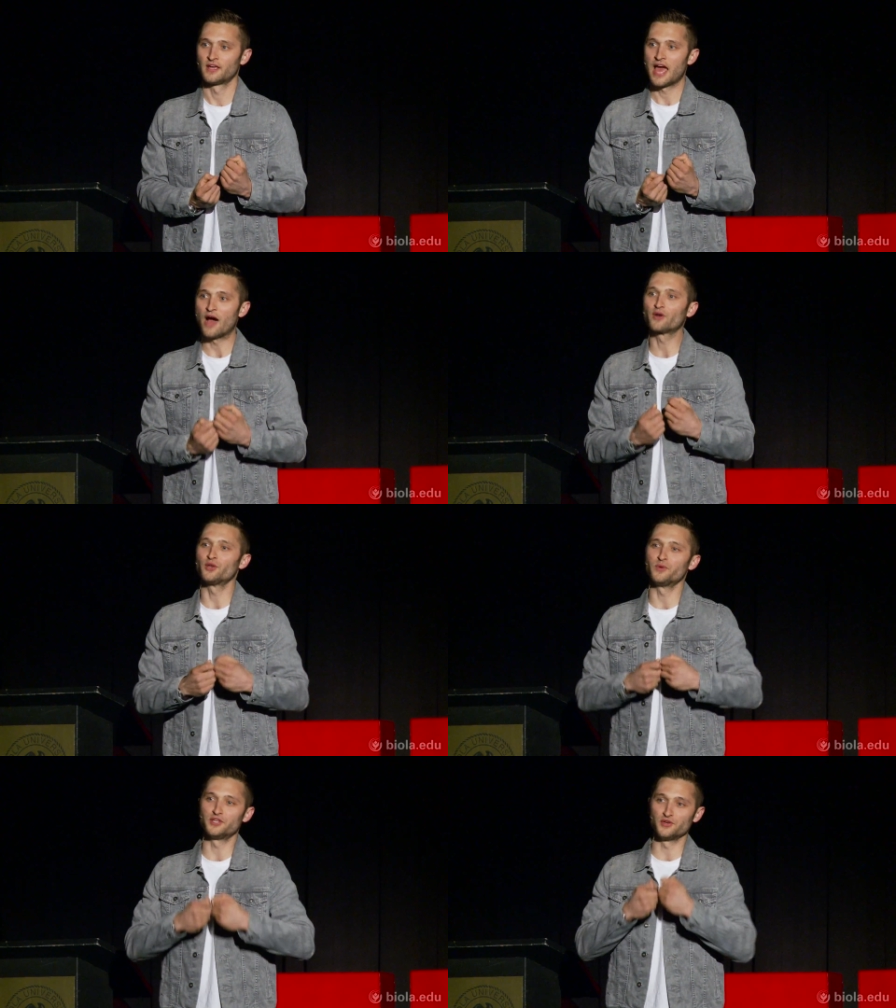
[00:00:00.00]
How
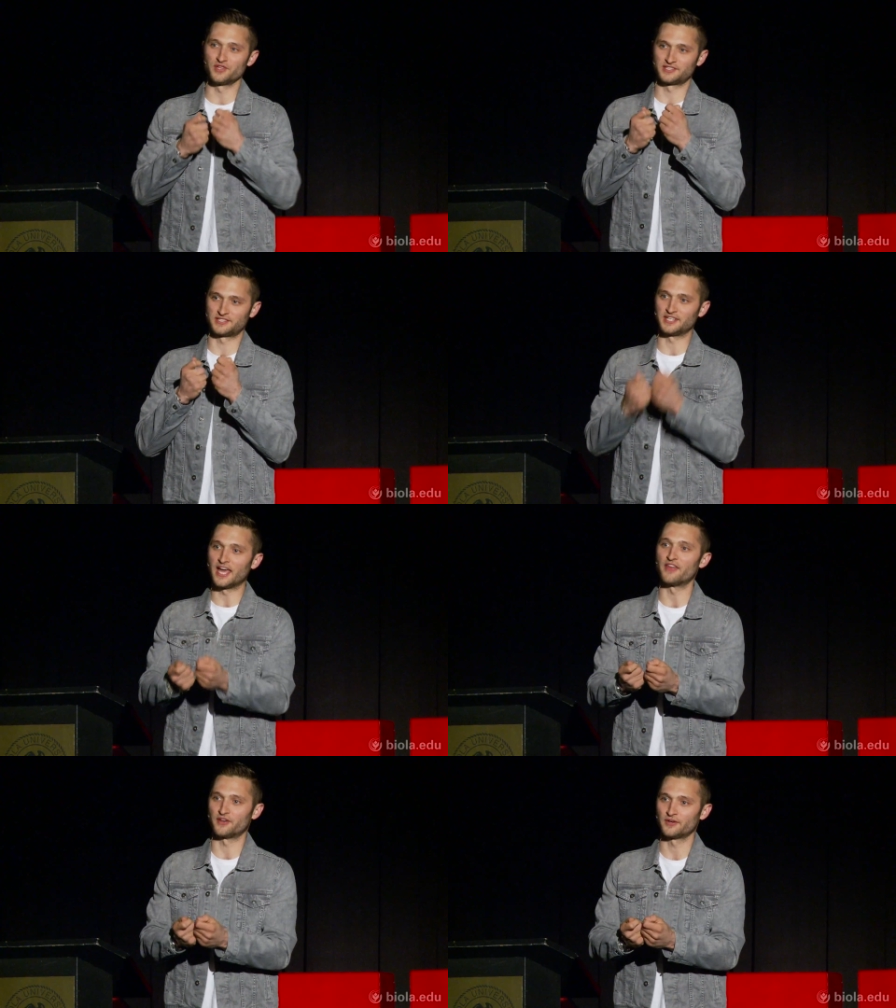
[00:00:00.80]
can we do this
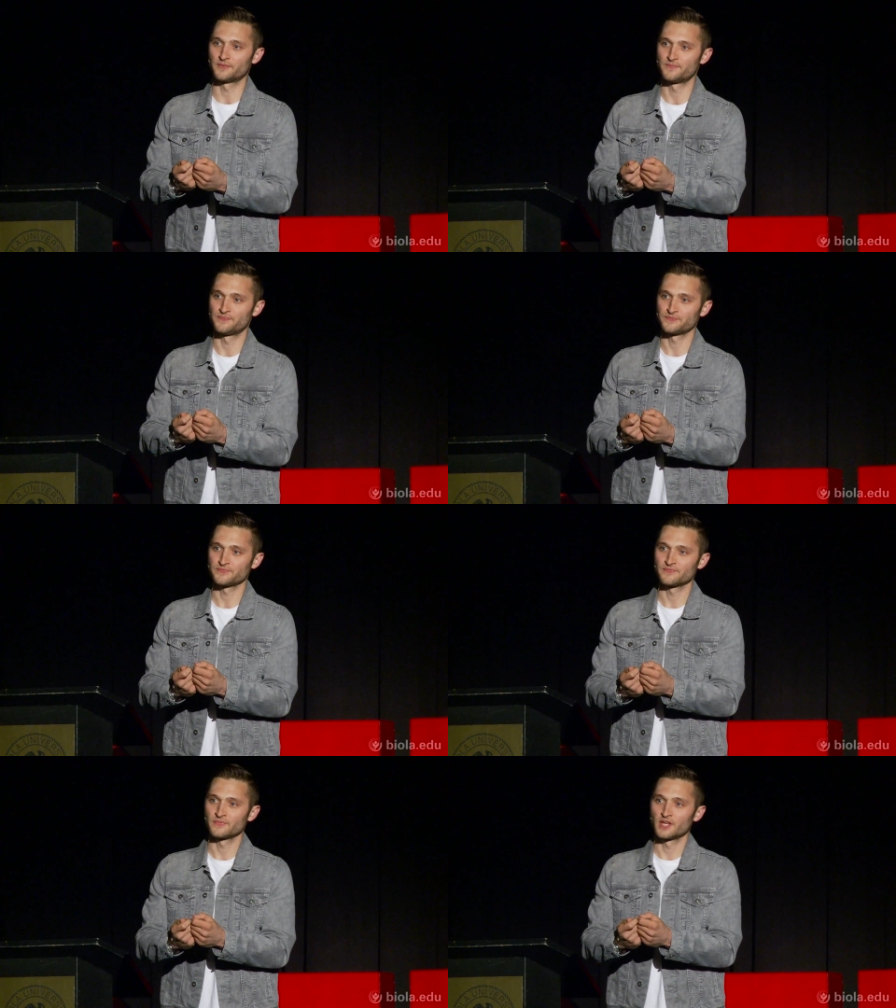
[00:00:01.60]
together?
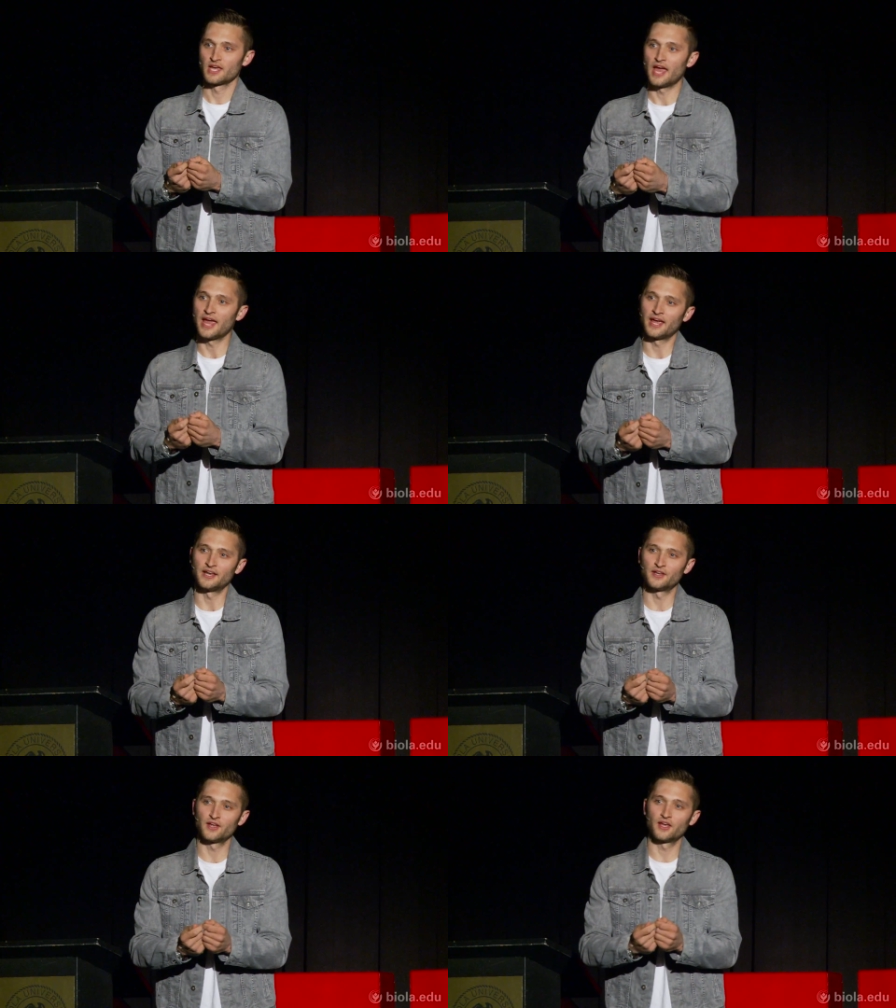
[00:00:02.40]

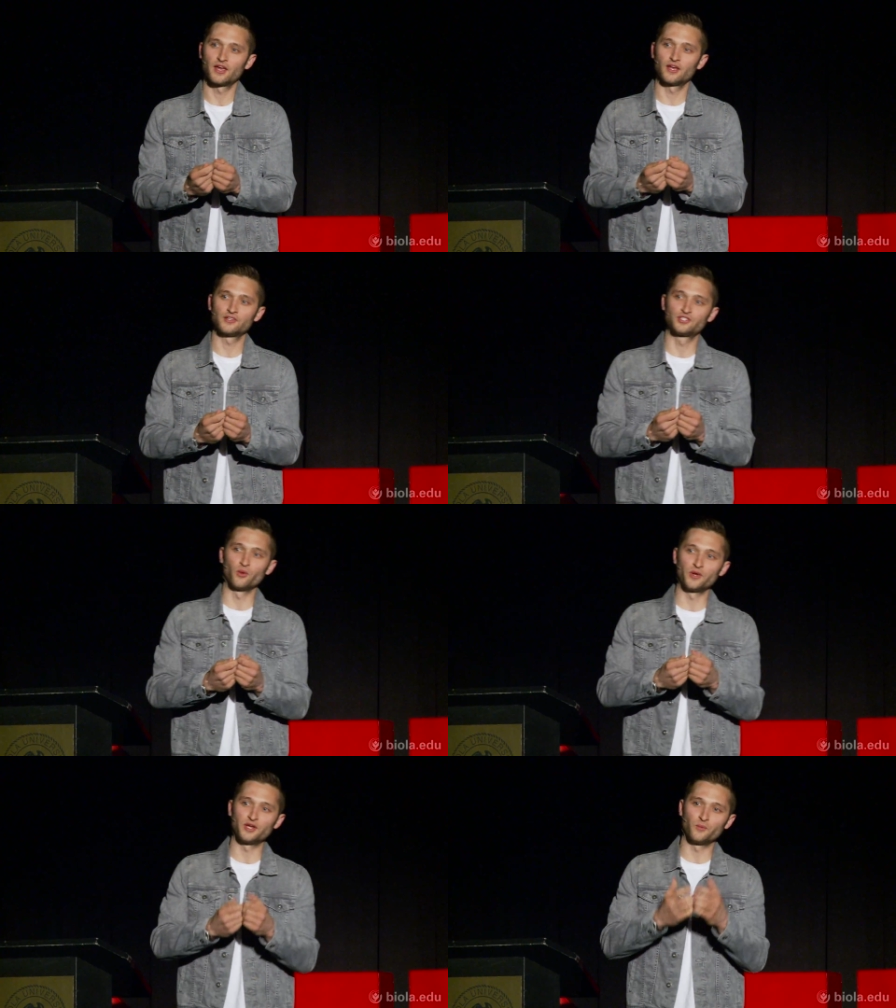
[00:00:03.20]
And so
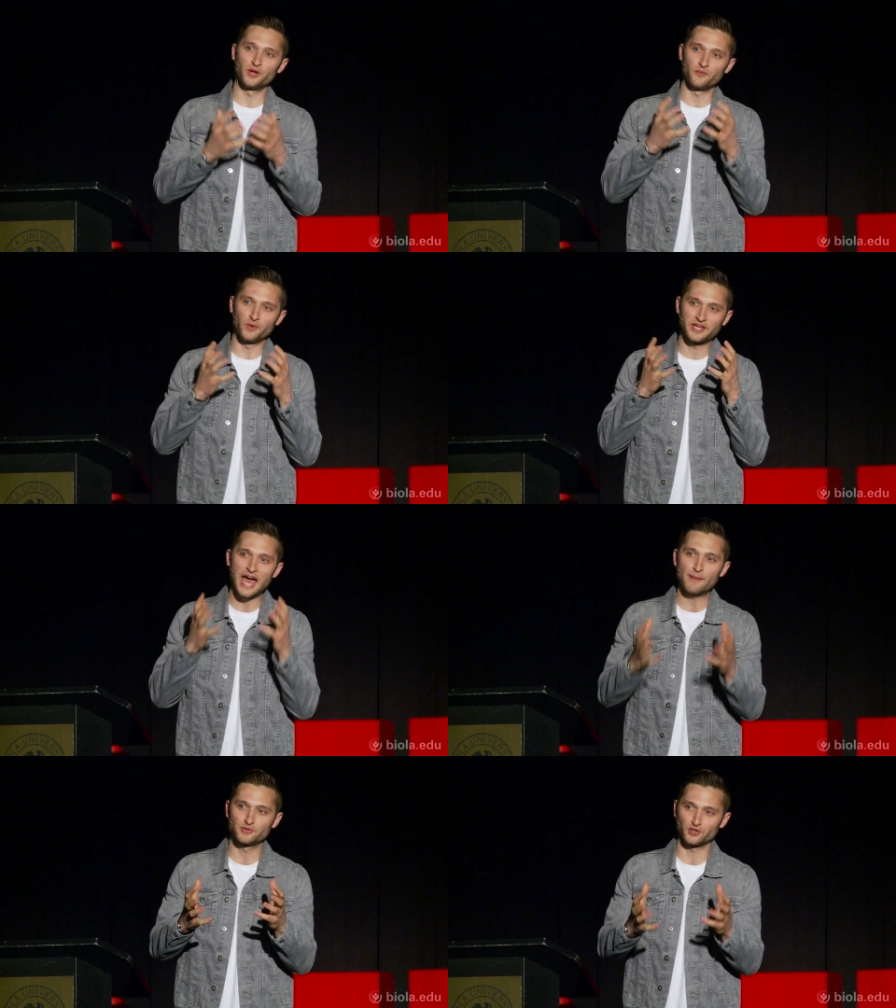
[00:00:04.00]
we, we, we
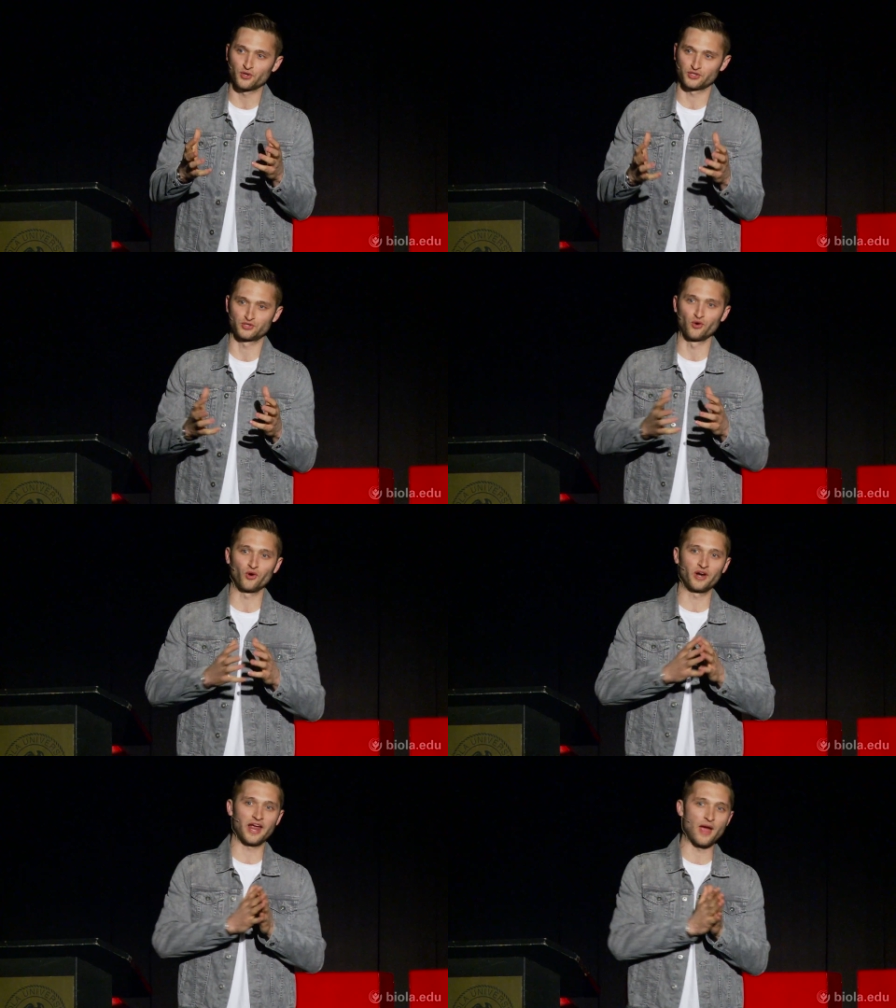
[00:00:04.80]
captured her
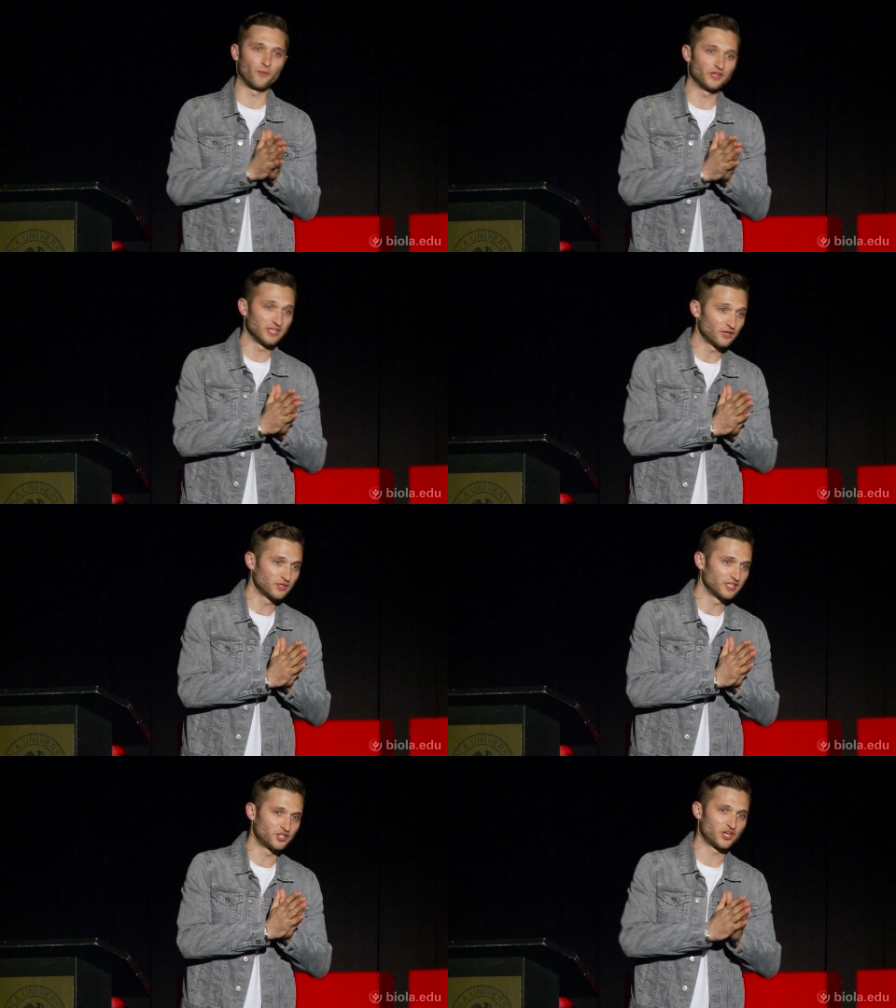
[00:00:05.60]
story, and we
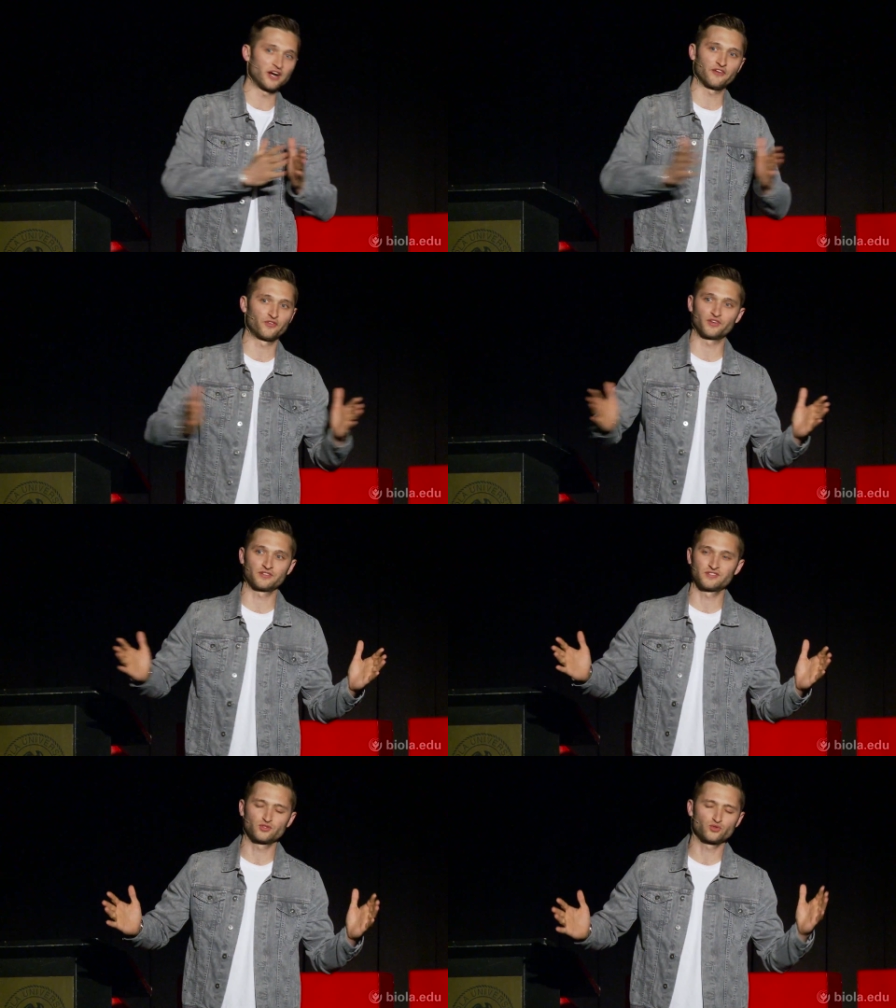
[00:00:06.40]
literally shared it for
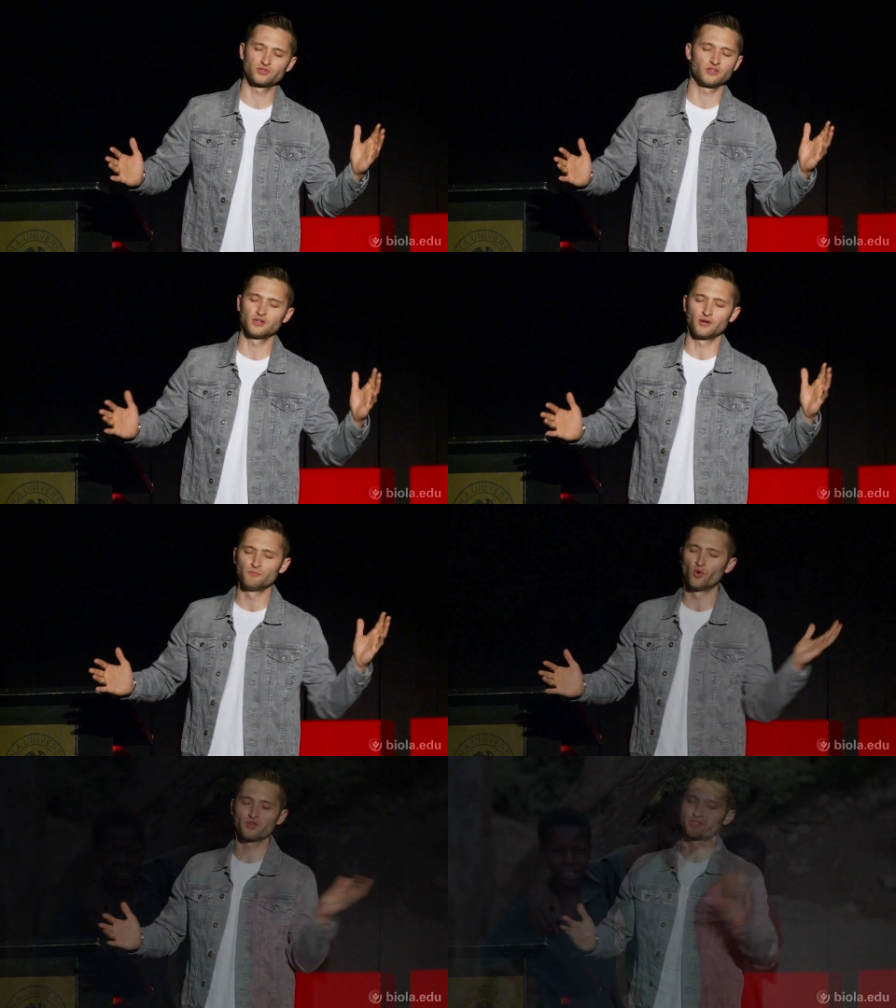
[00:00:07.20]
more